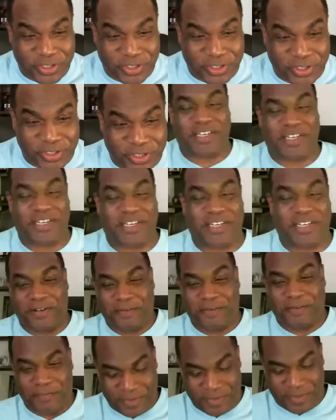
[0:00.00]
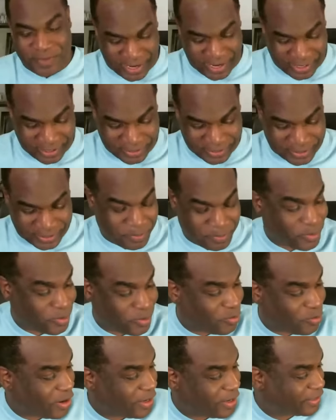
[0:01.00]
to see you, and I'm
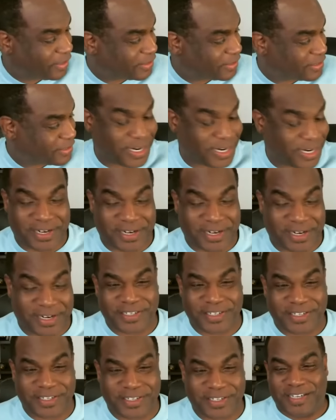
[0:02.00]
quite excited